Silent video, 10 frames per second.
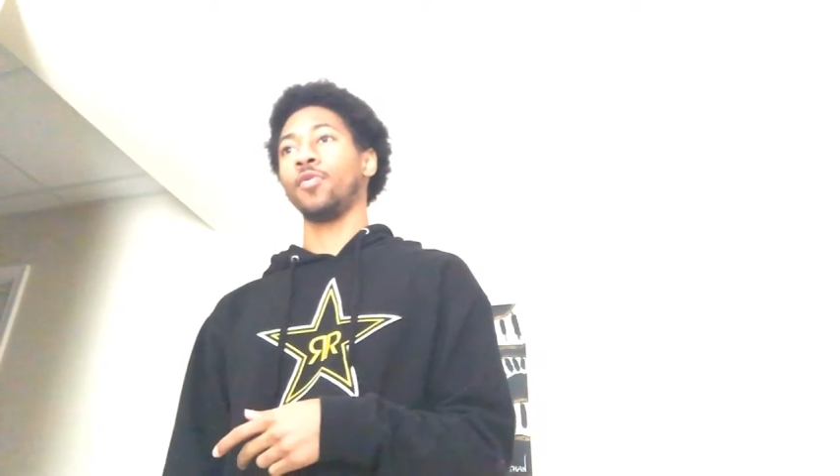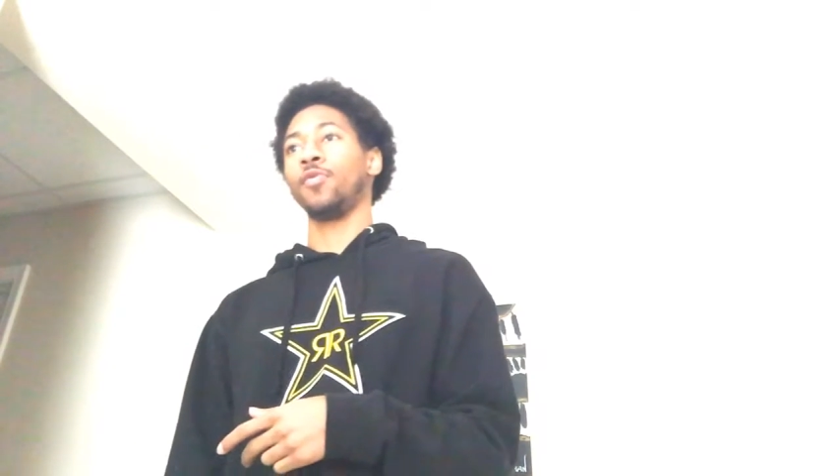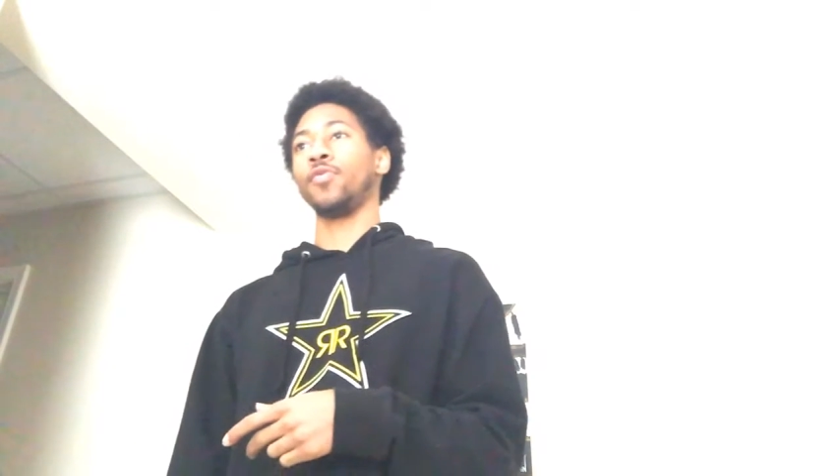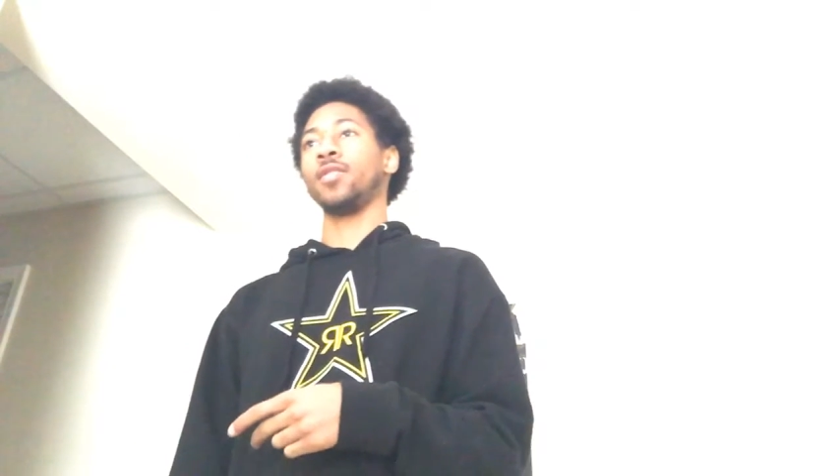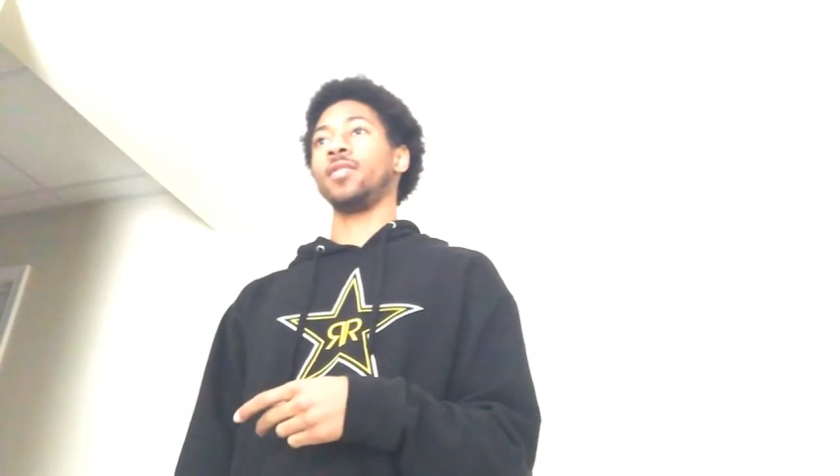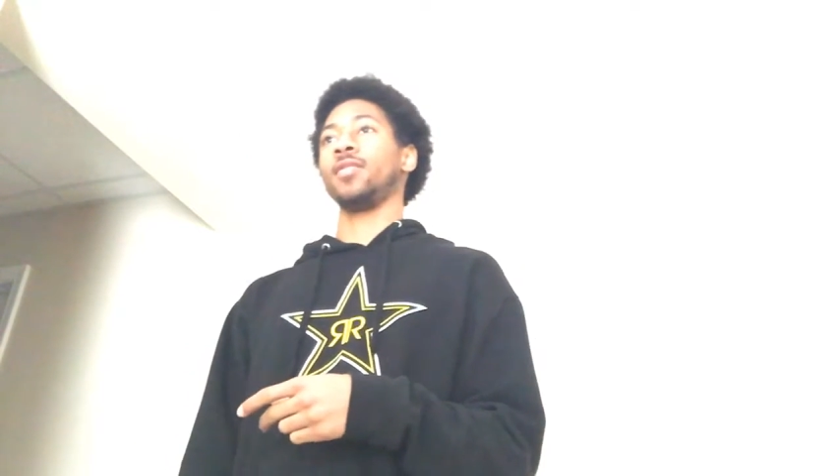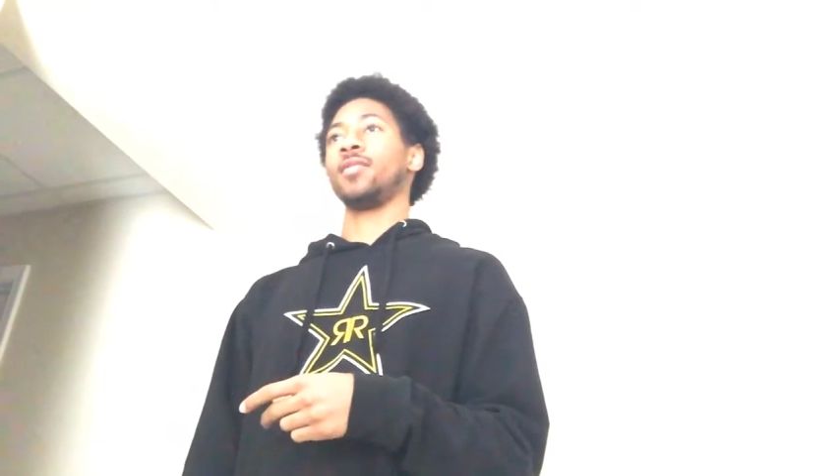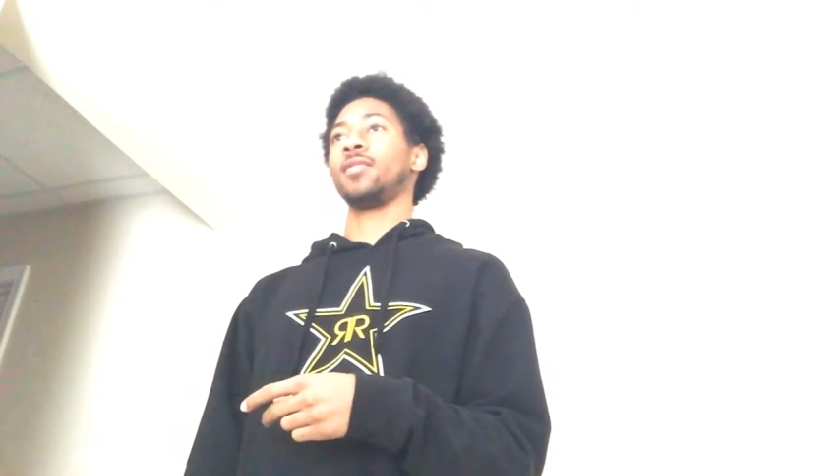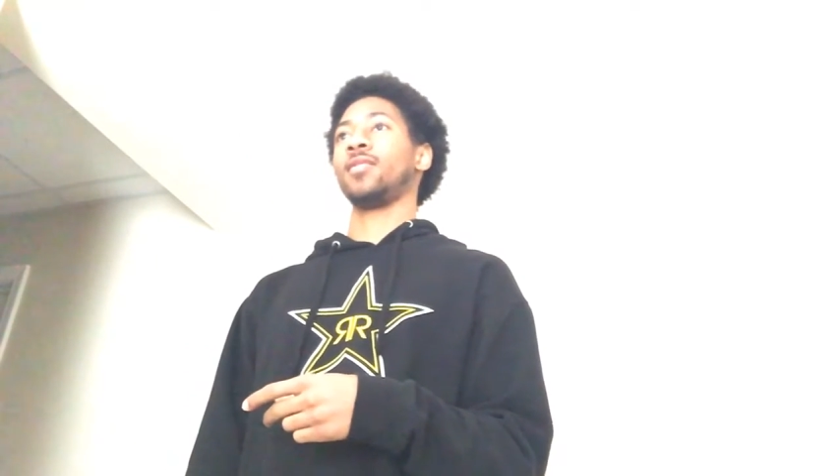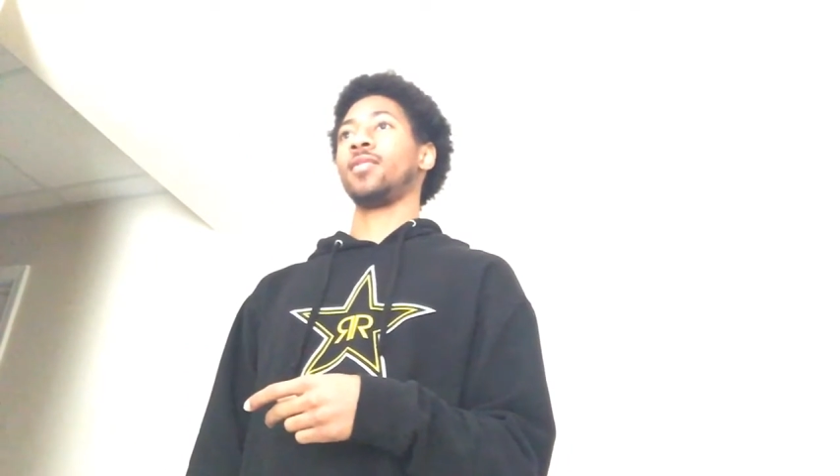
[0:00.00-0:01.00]
who really
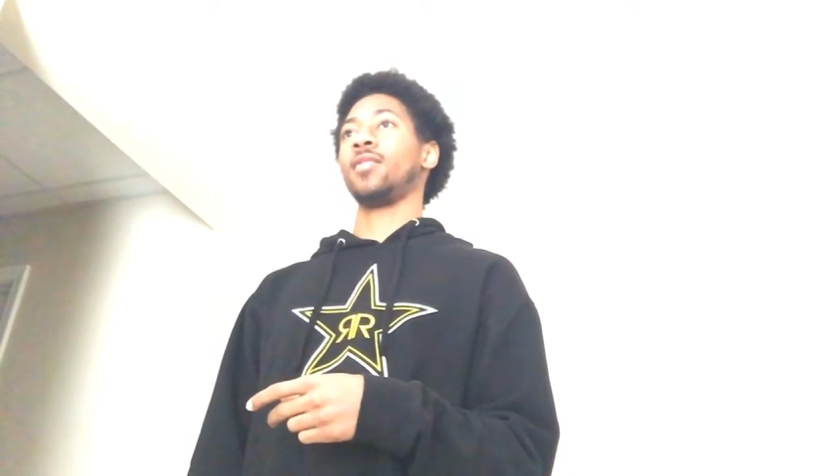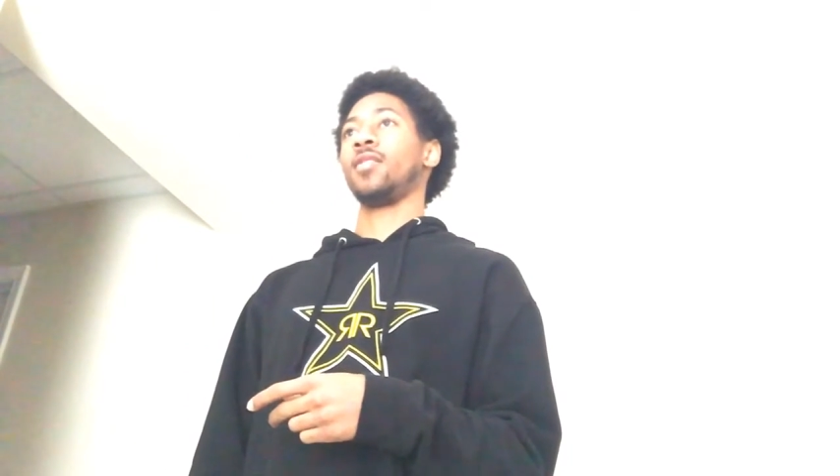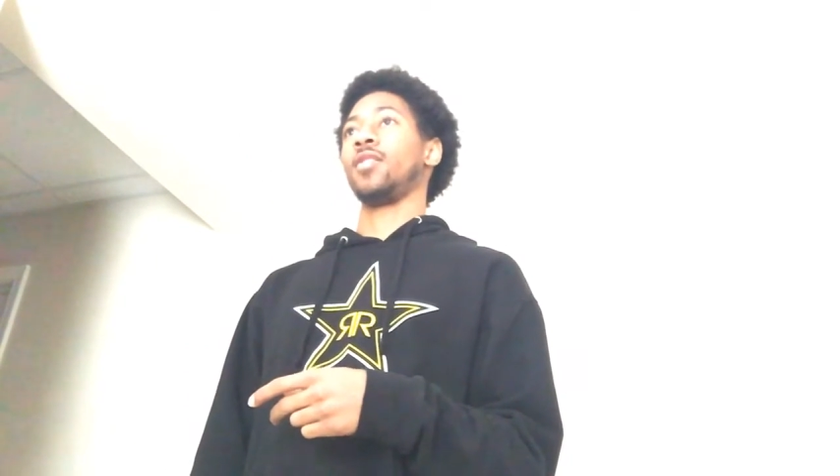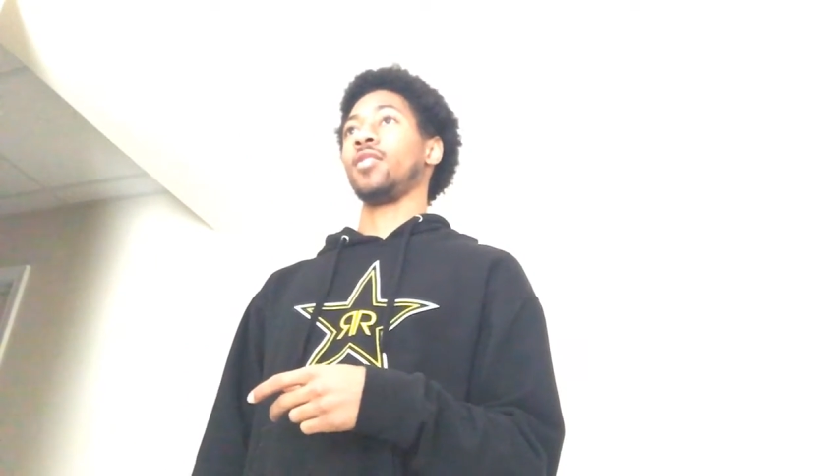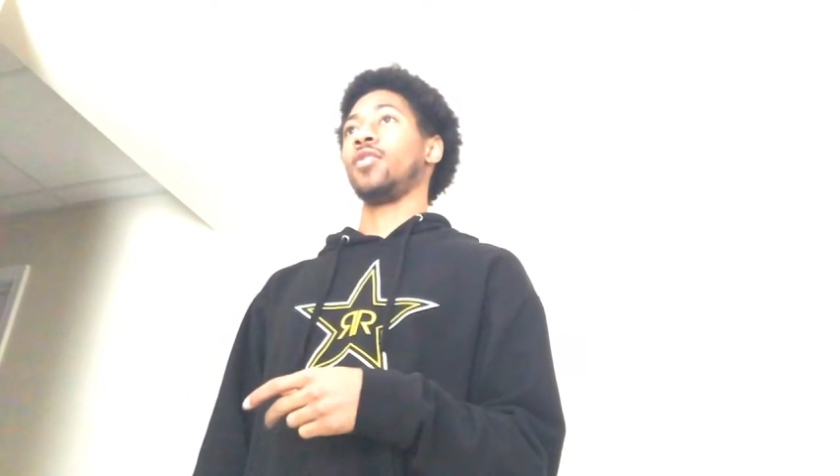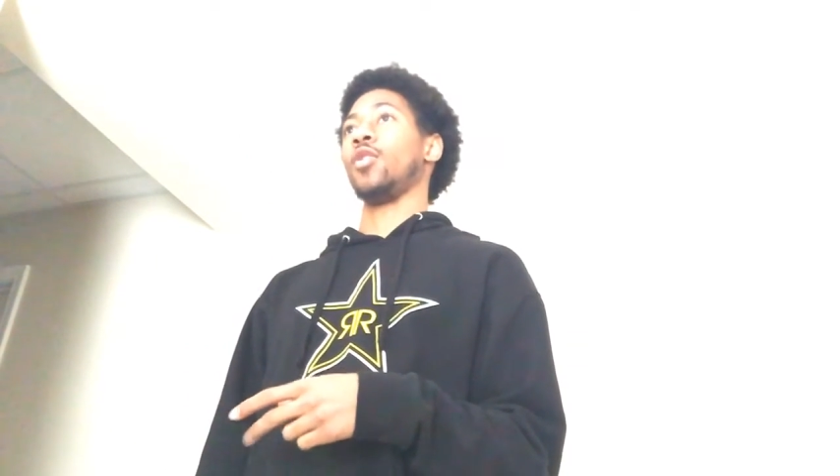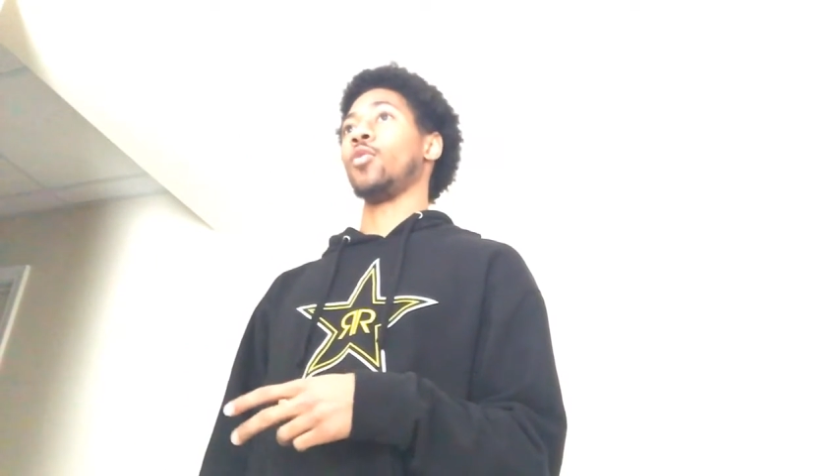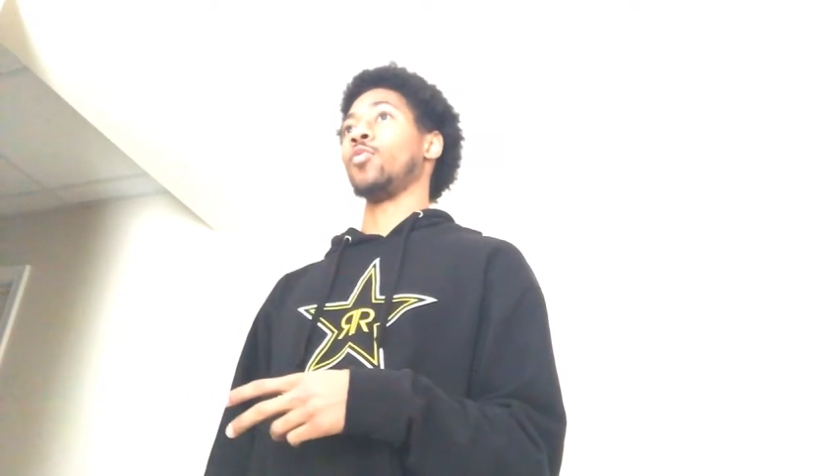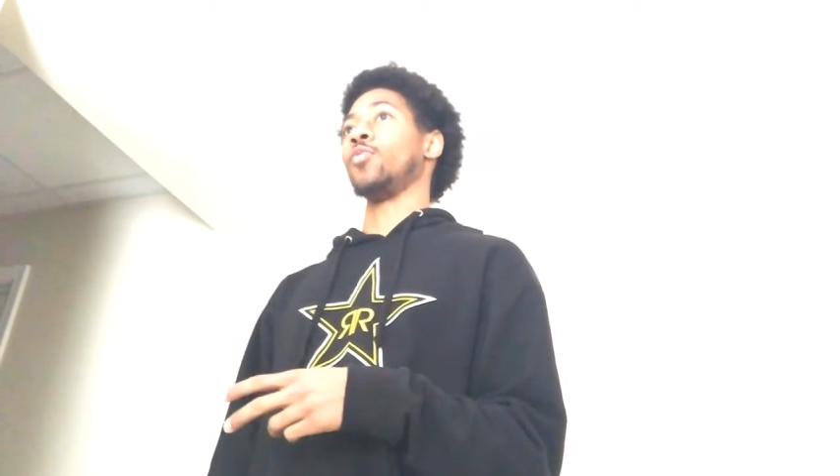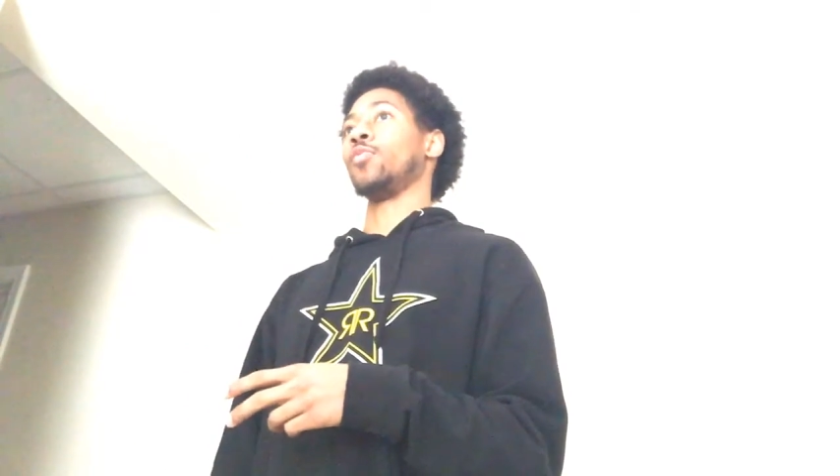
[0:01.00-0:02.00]
know